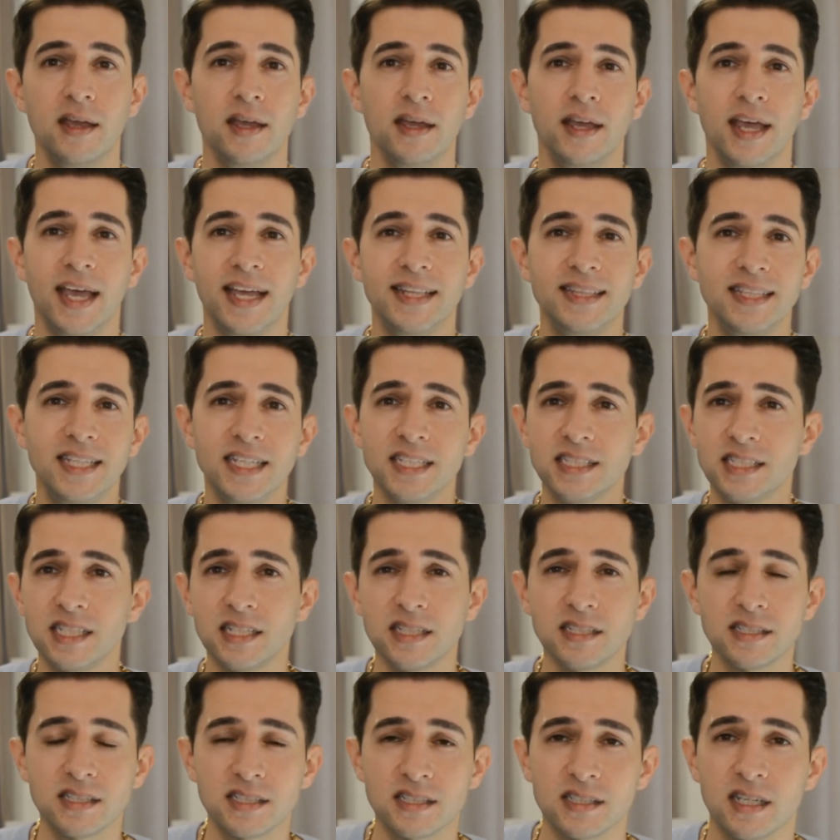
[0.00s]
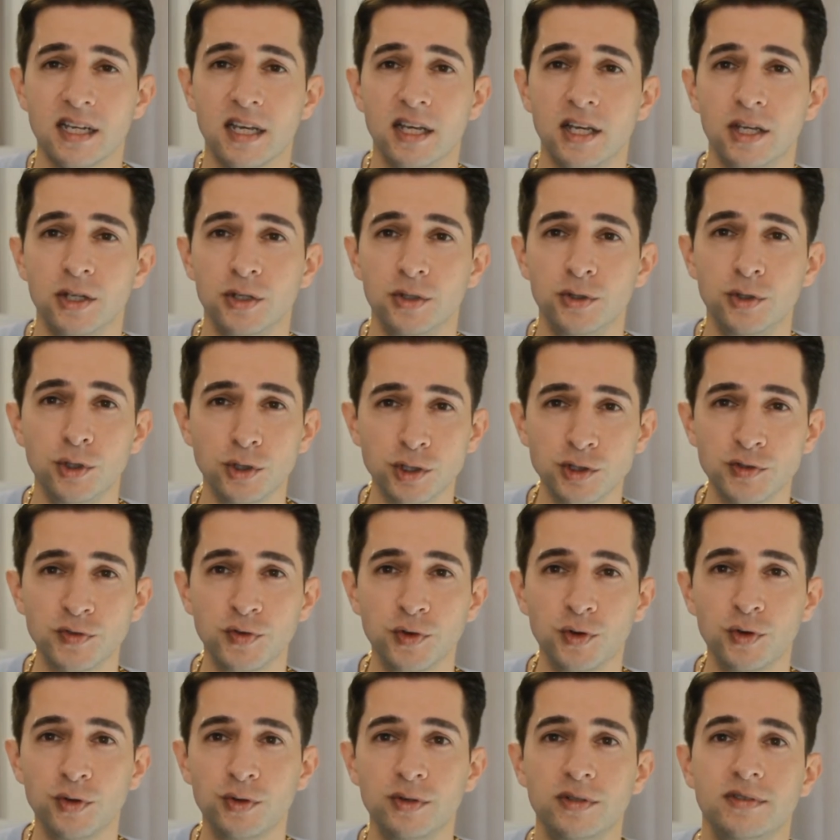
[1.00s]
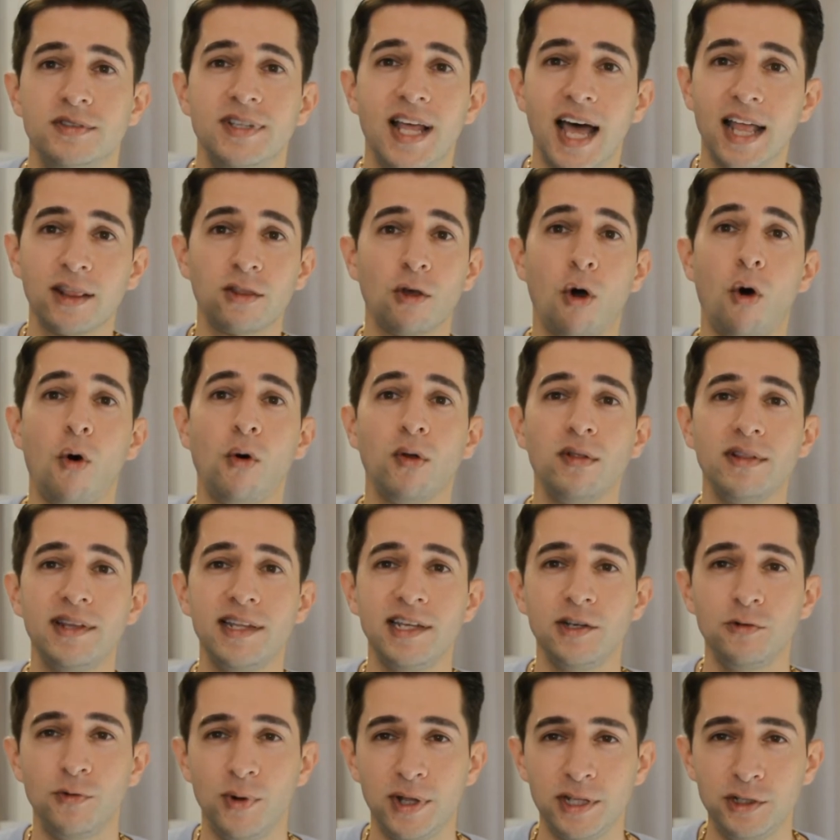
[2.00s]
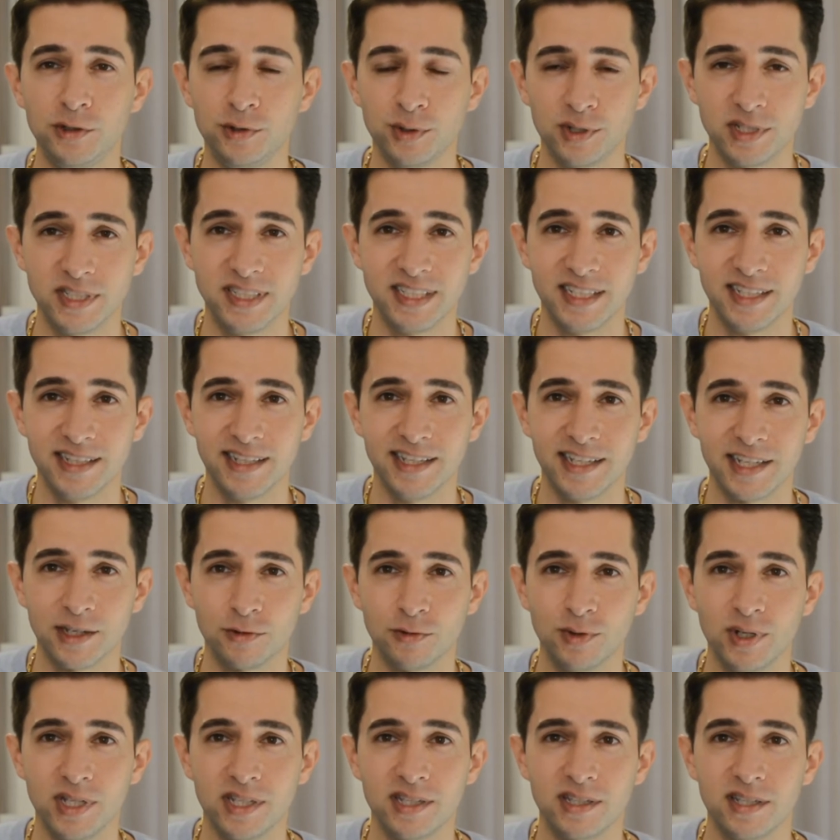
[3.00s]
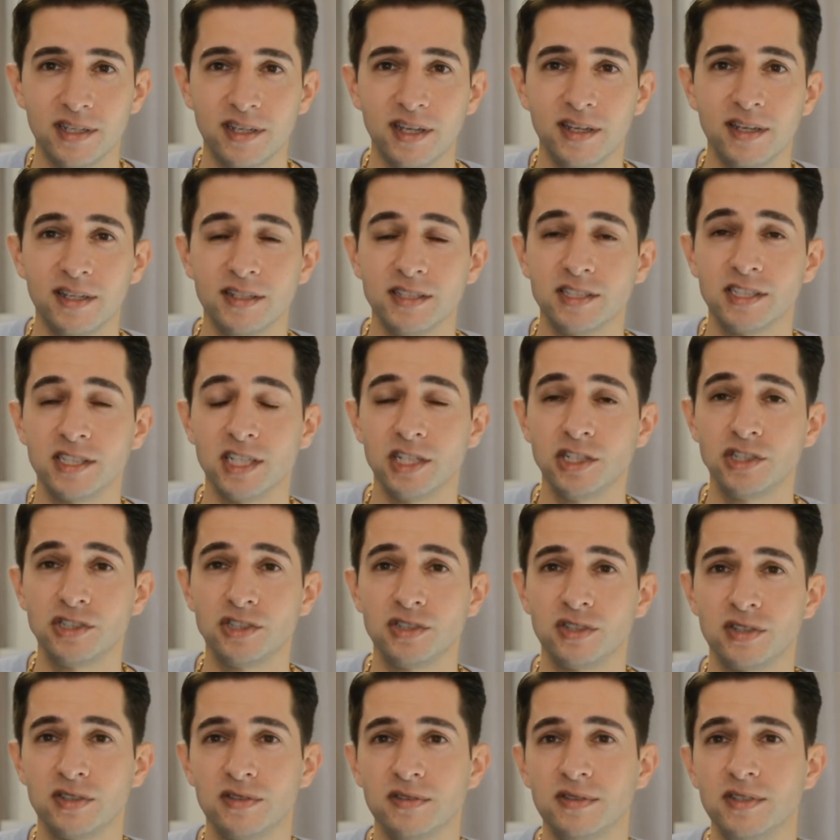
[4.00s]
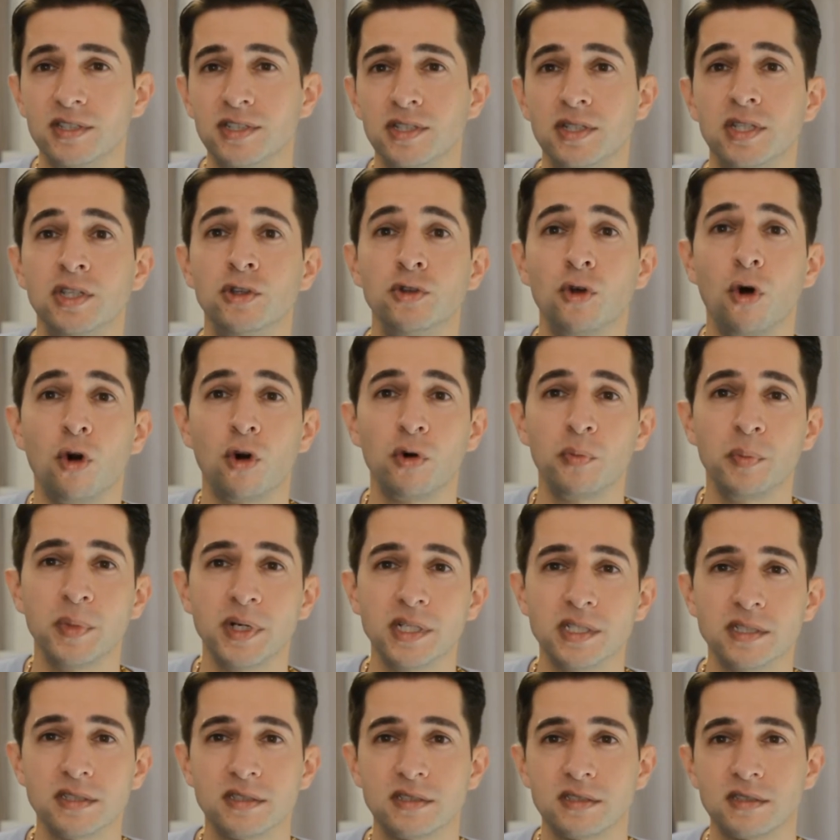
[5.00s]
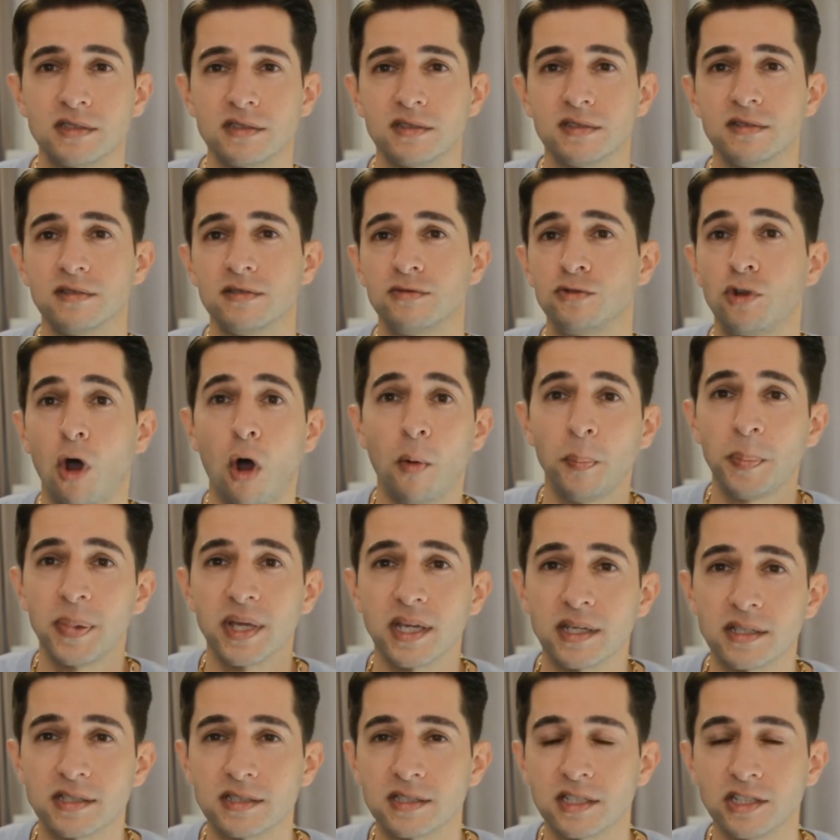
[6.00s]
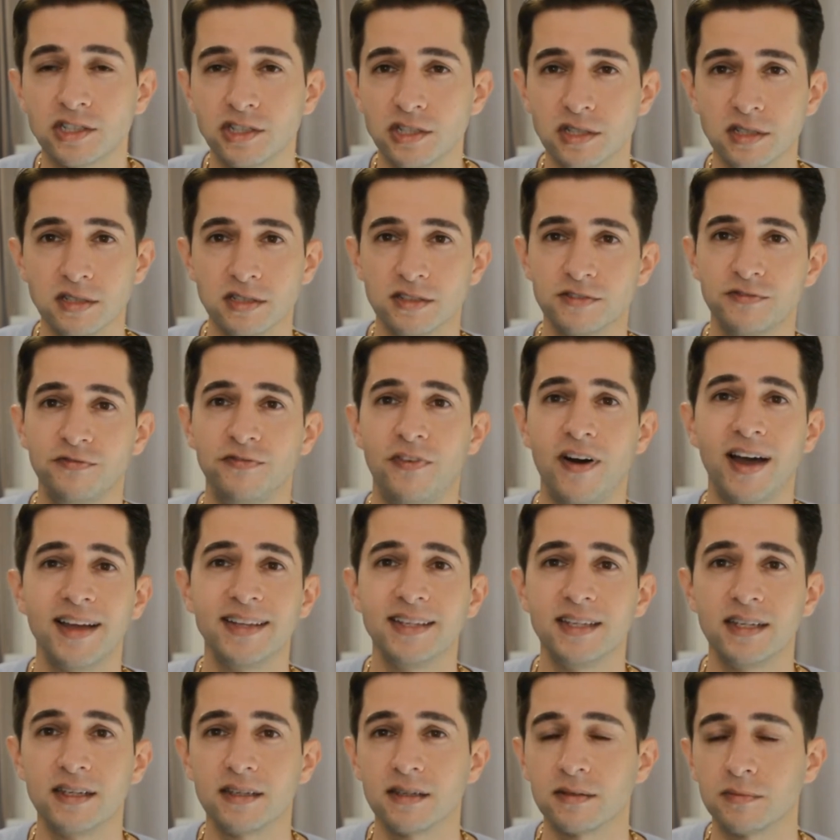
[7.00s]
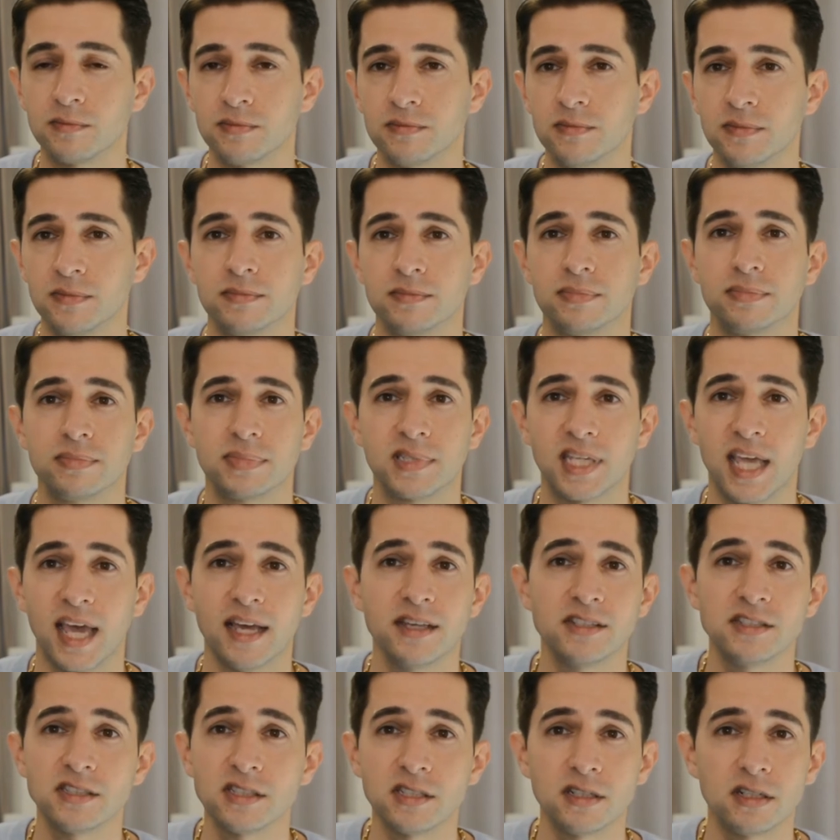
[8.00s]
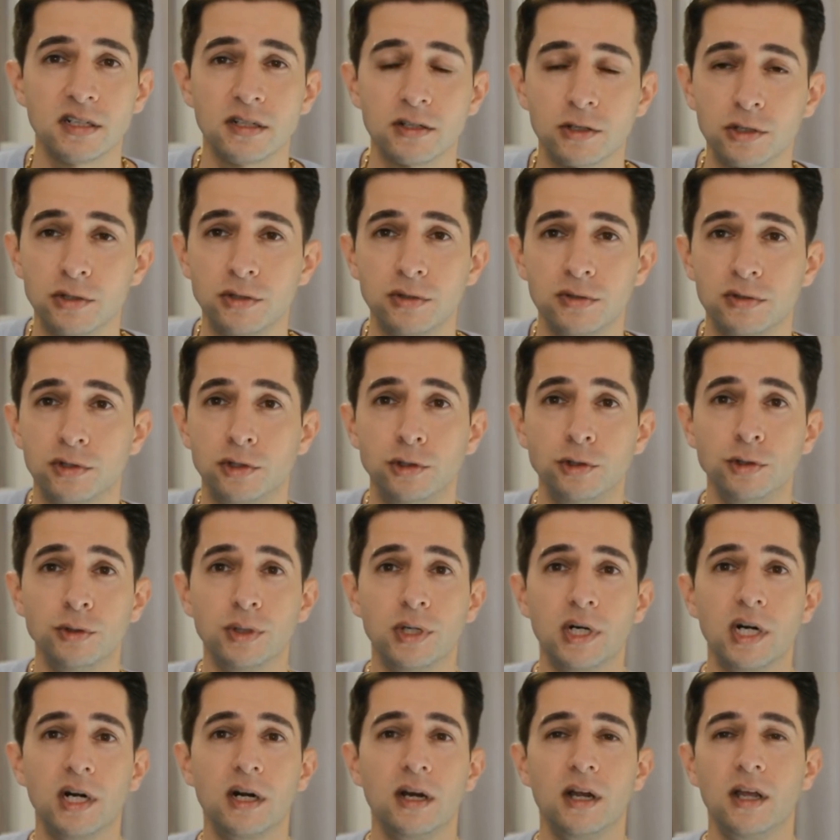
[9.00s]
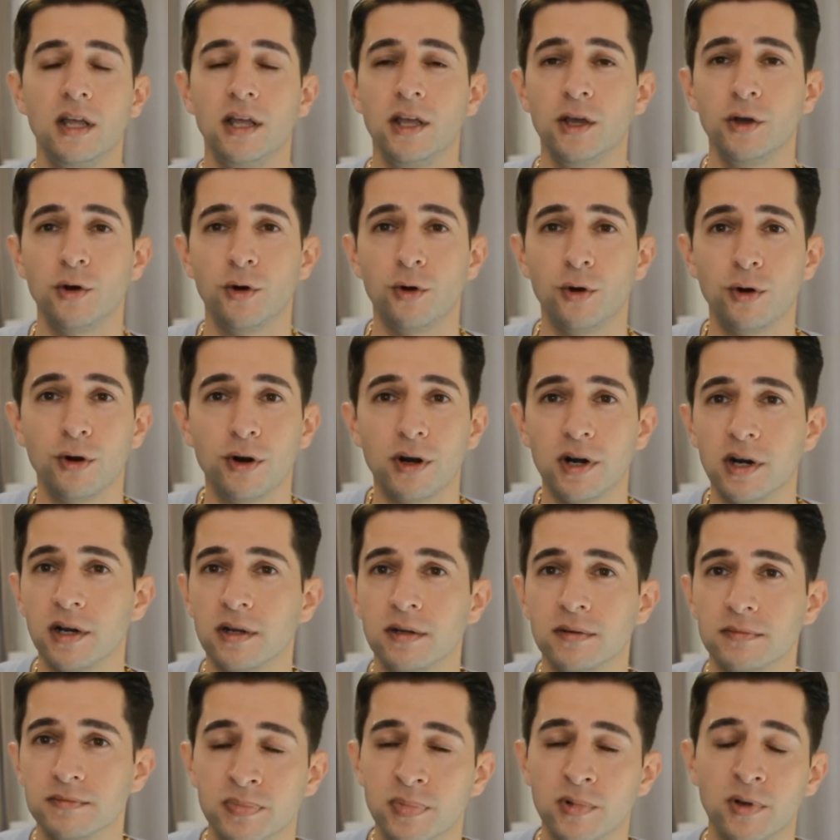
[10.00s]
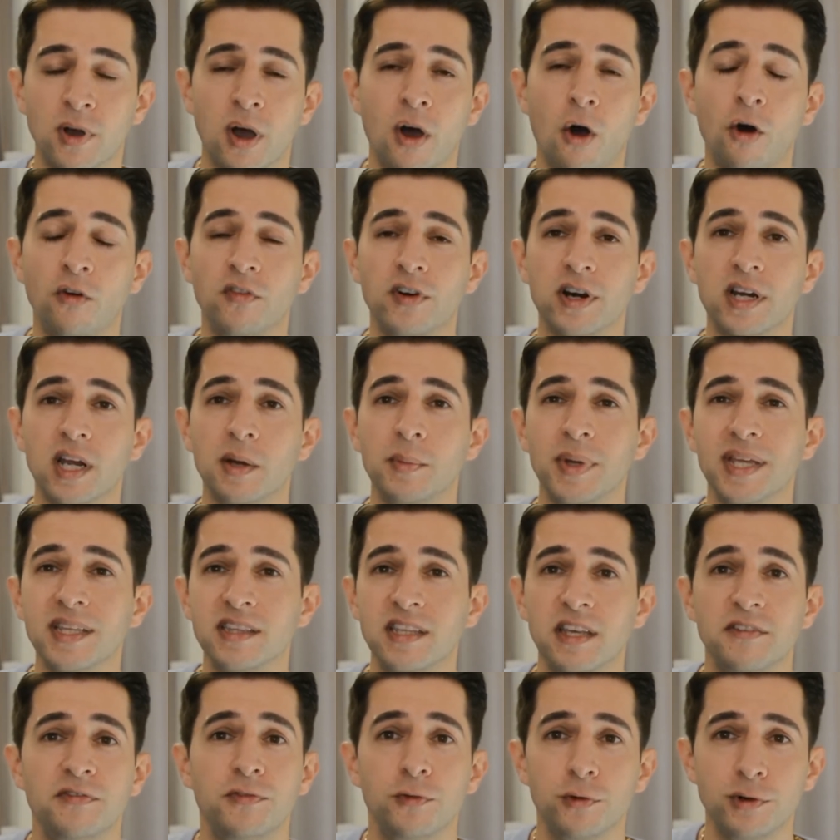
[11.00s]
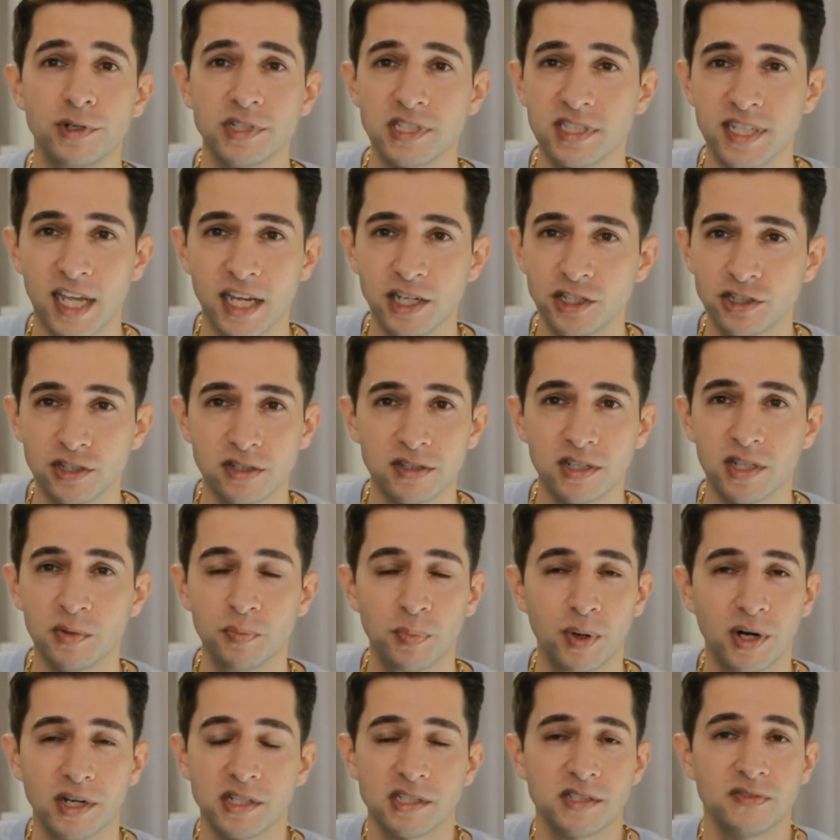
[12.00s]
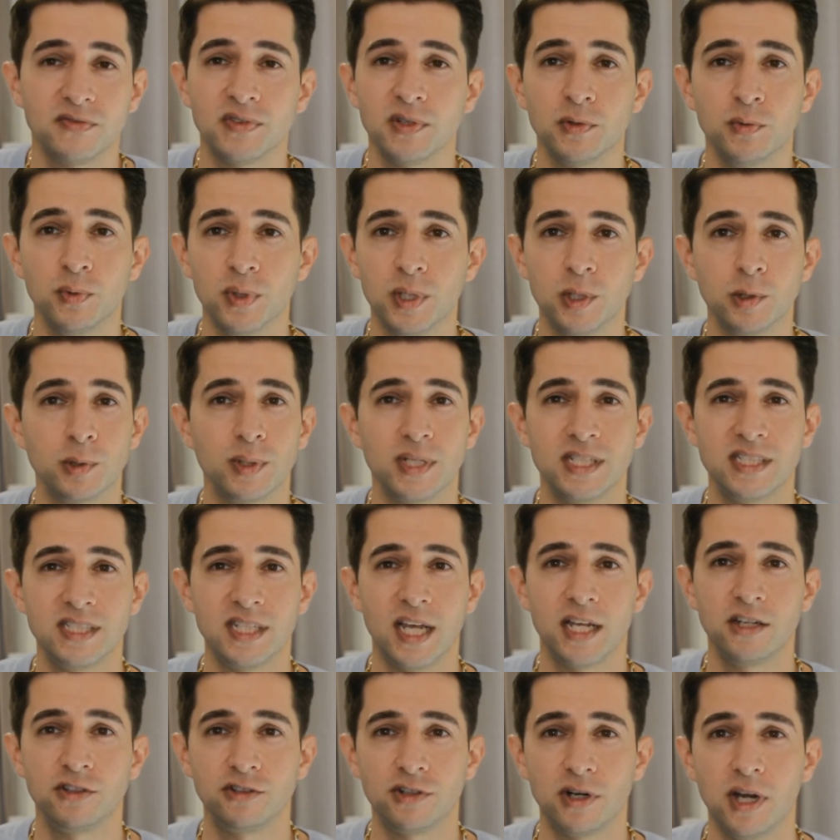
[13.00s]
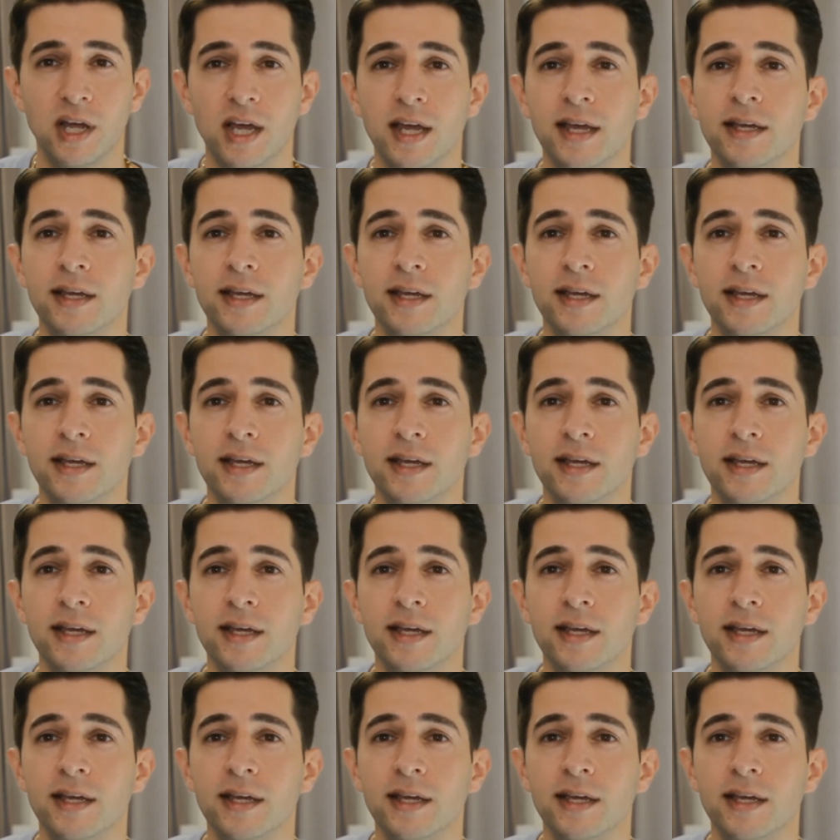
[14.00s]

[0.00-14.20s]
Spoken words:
And this is useful not only when you're dealing with such enormous topics such as finding cancer cure or overcoming deforestation in parts of the world, etc.